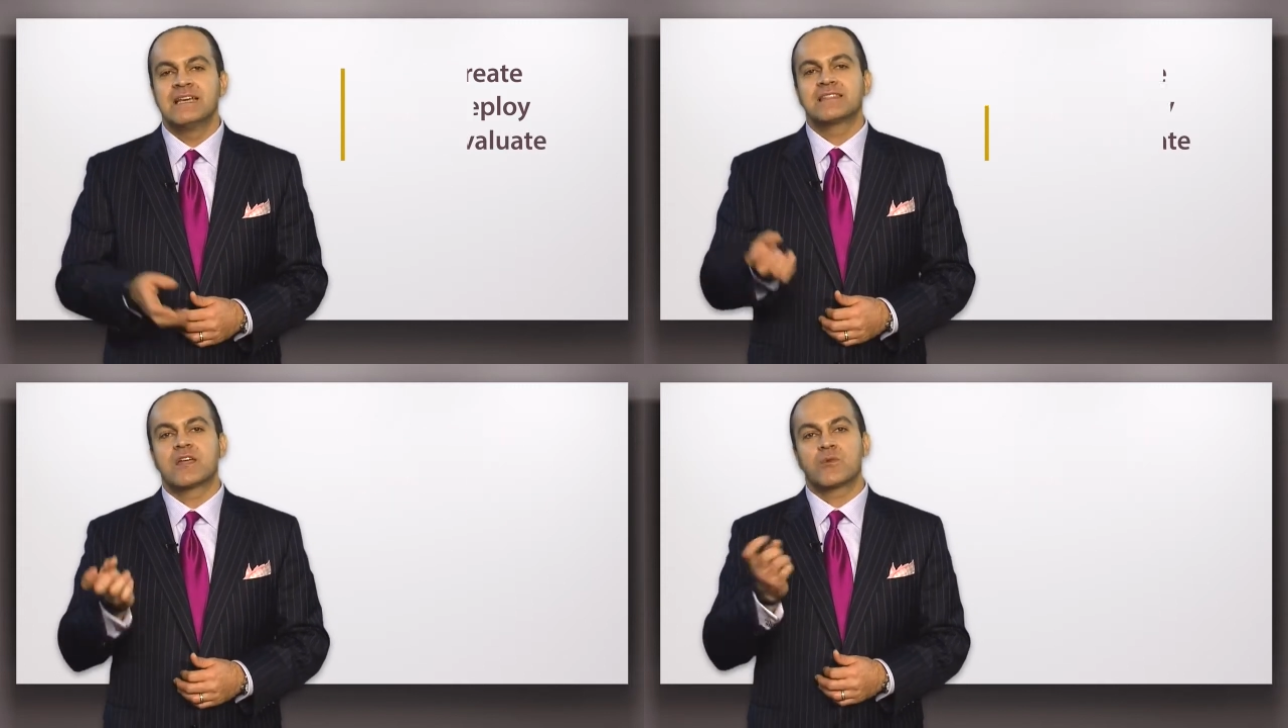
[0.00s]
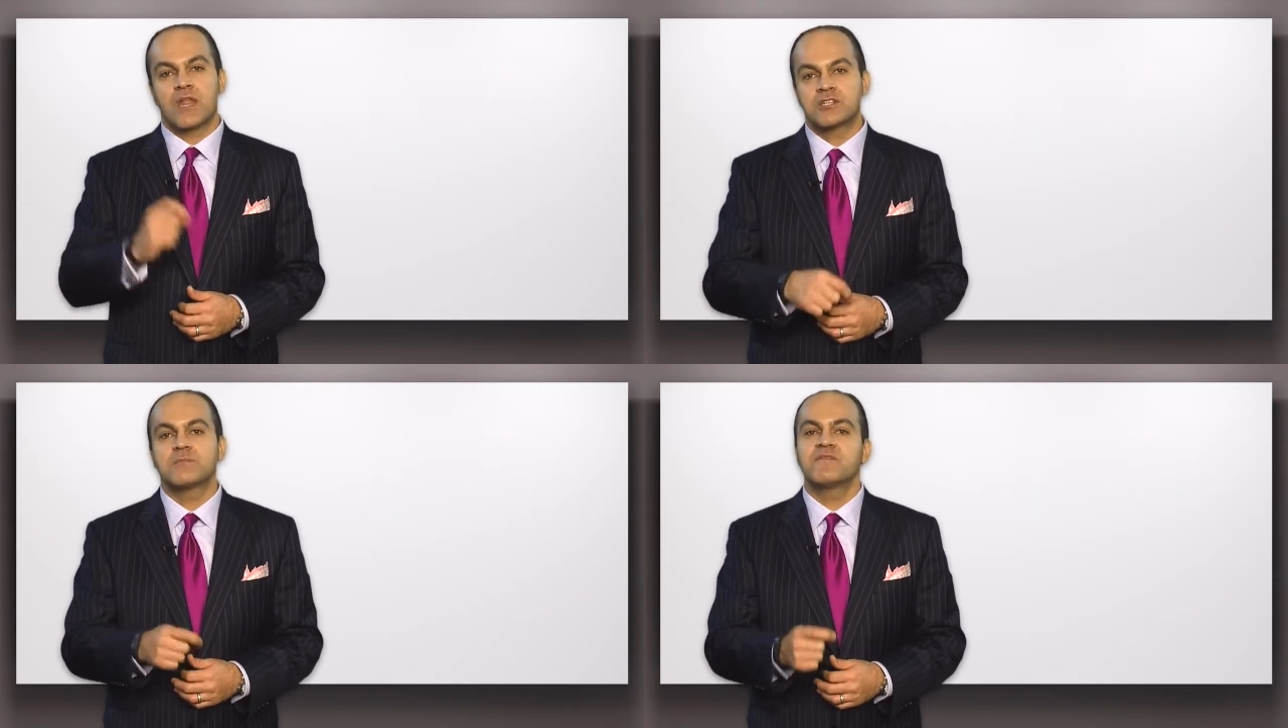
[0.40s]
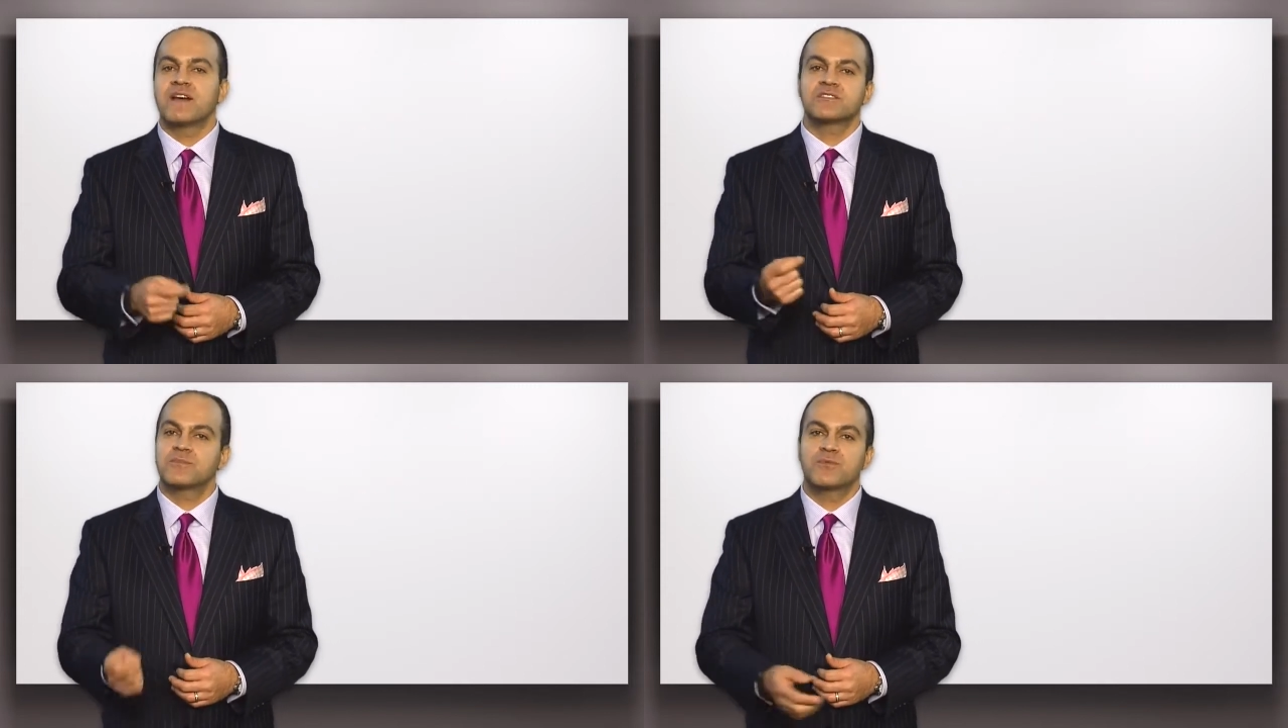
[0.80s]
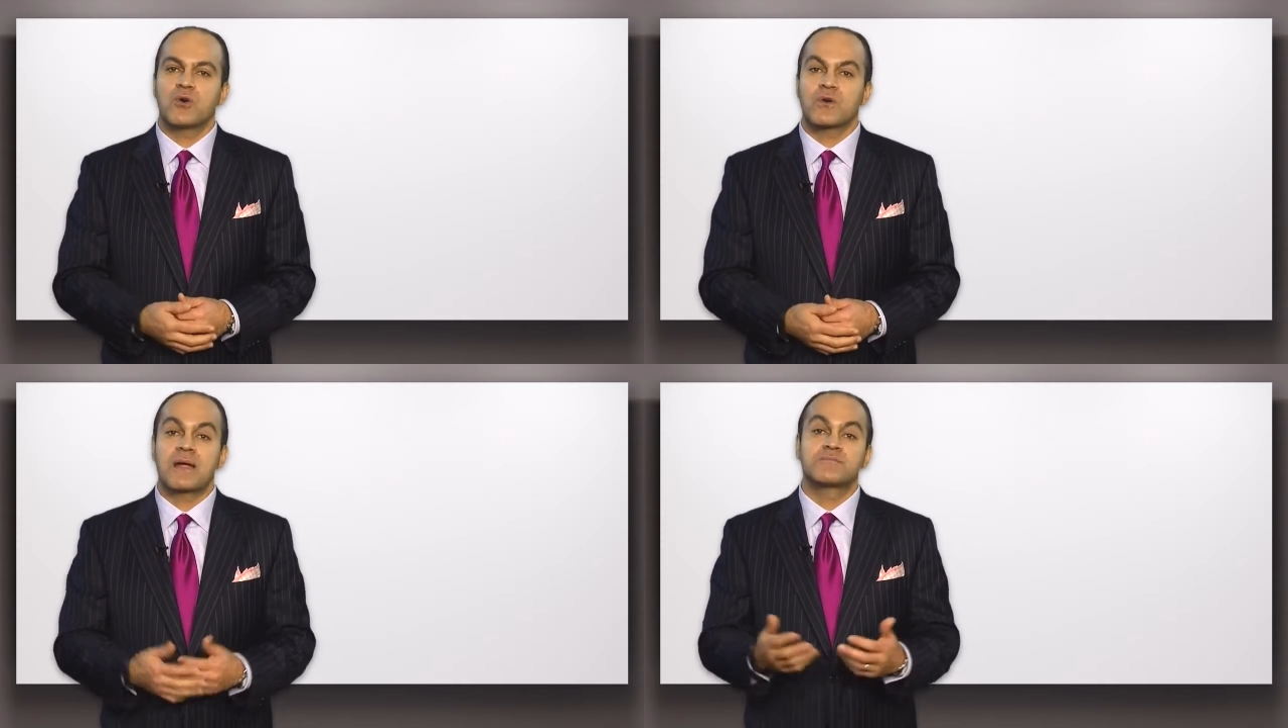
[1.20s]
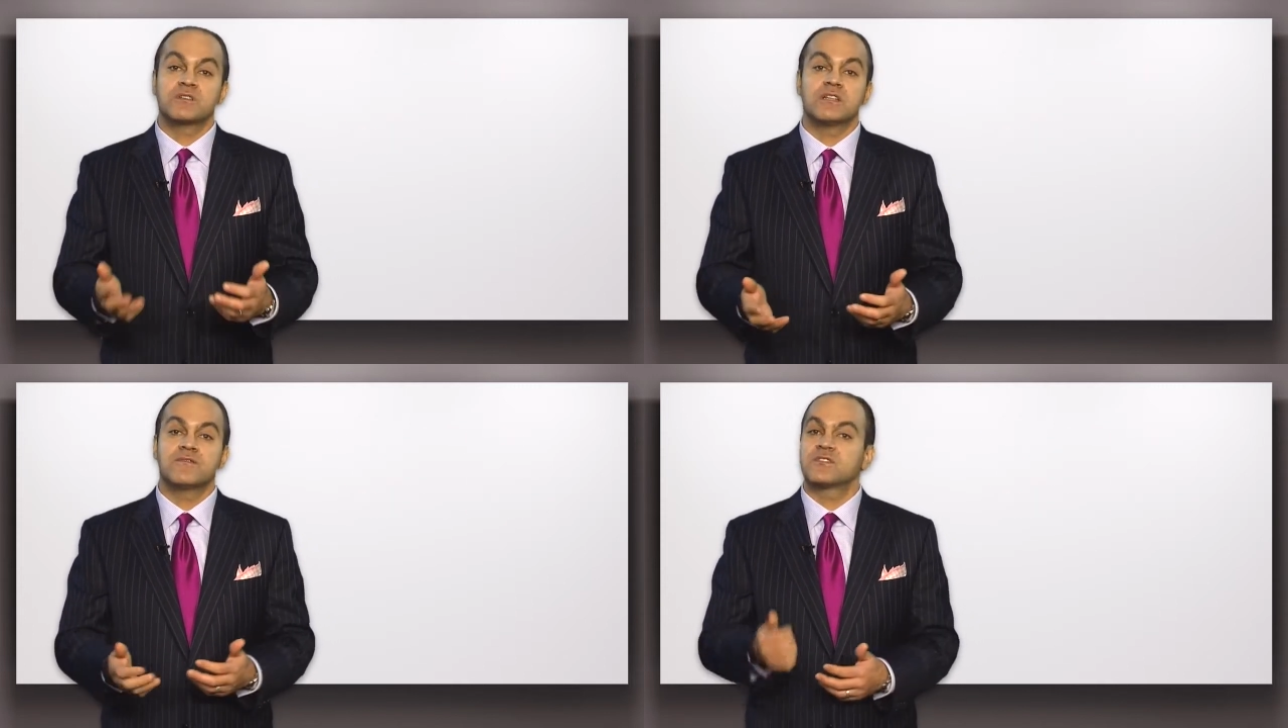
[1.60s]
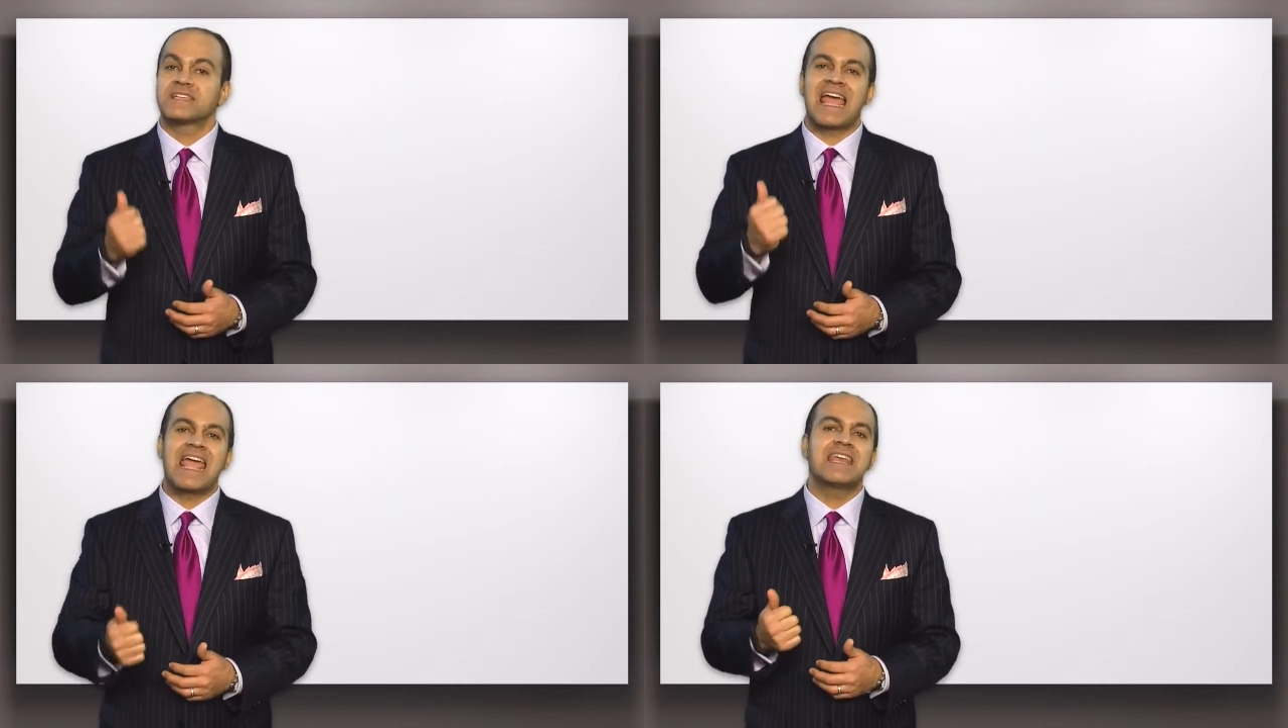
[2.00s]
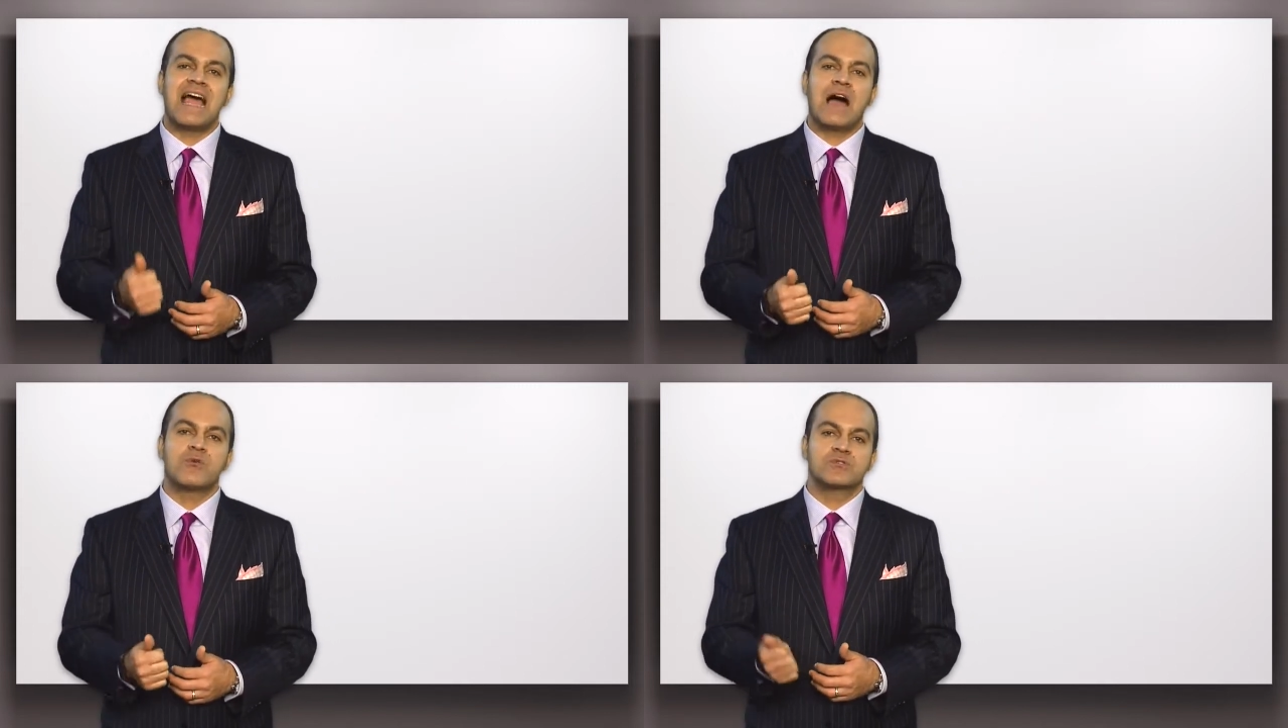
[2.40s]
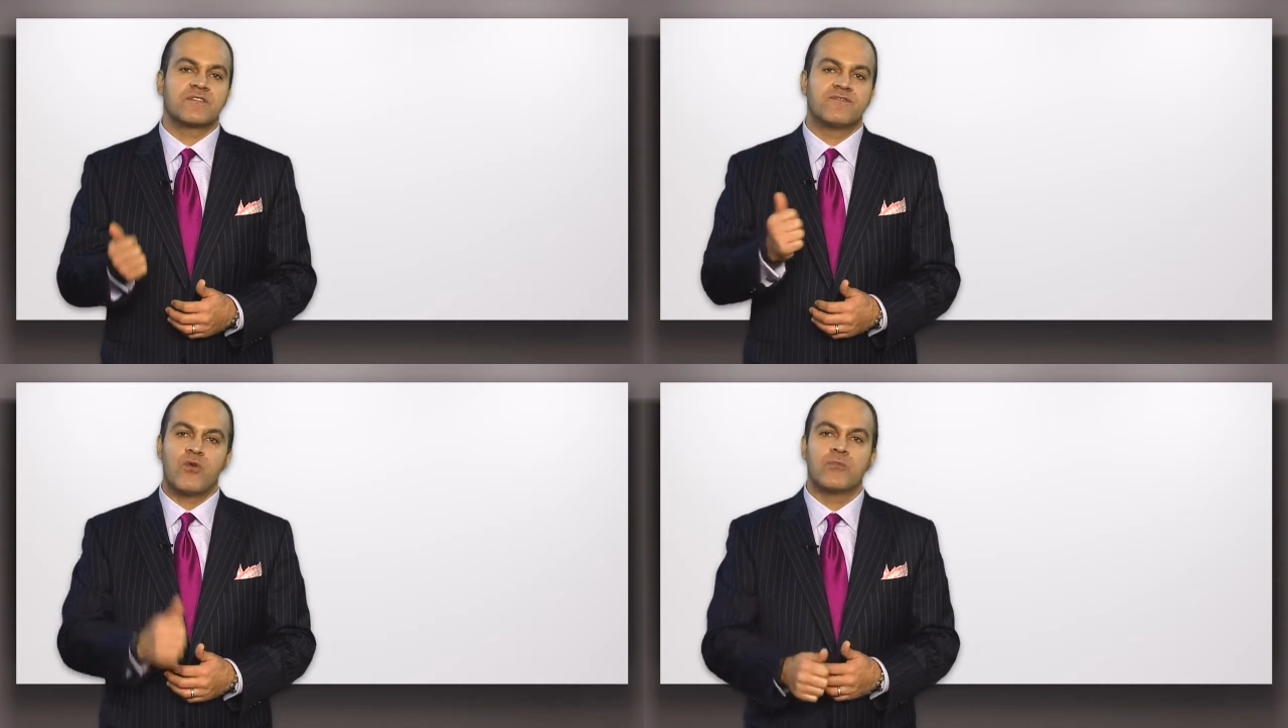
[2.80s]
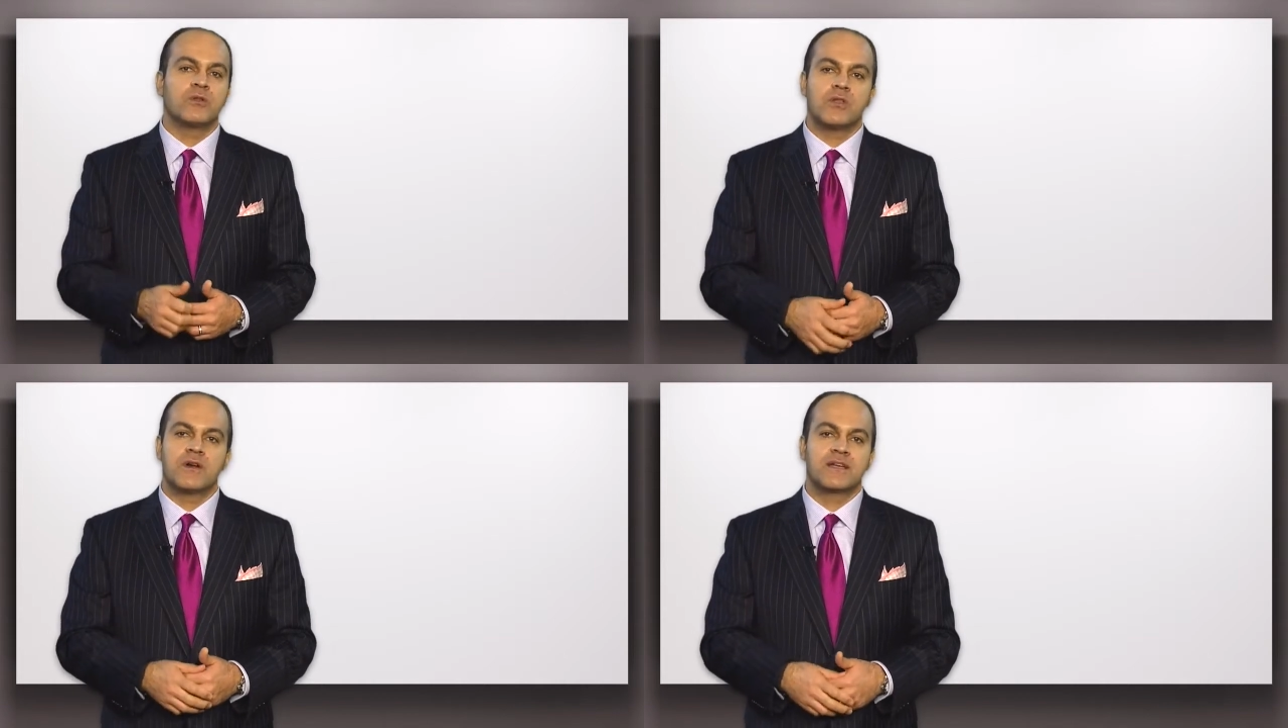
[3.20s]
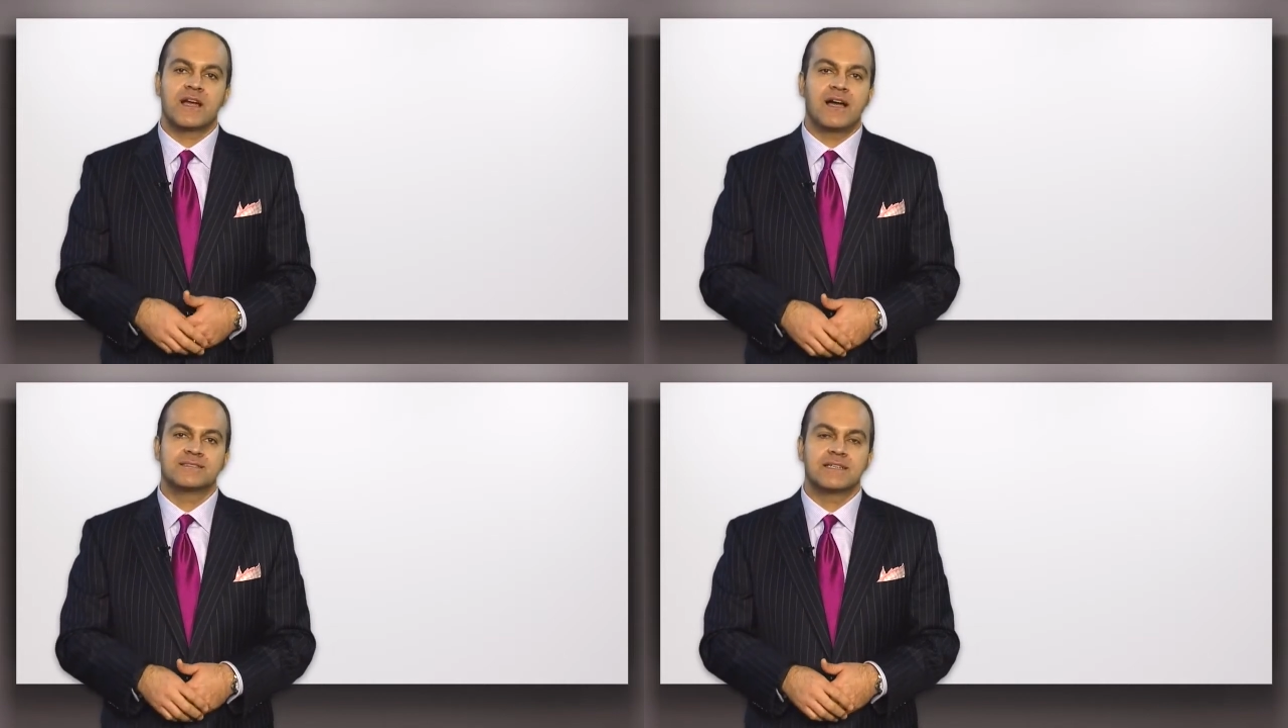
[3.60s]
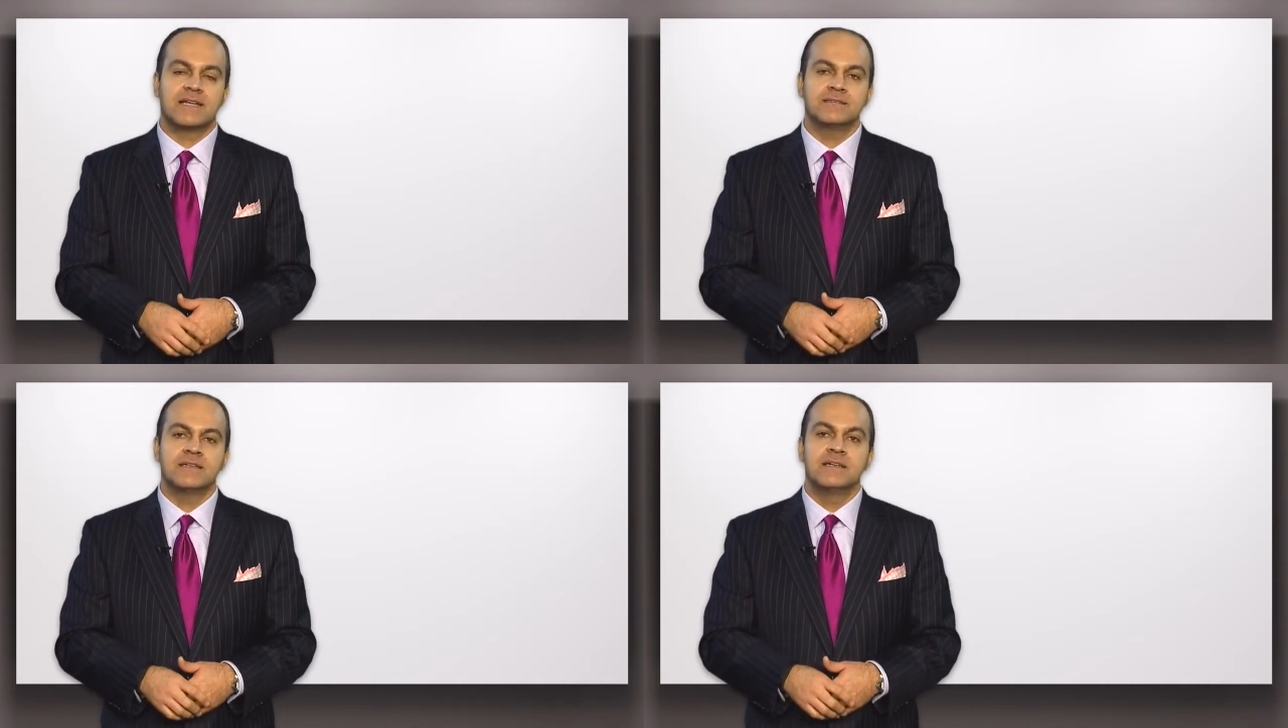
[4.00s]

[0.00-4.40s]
The Relationship Investor Program delivers eight hours of formal learning content,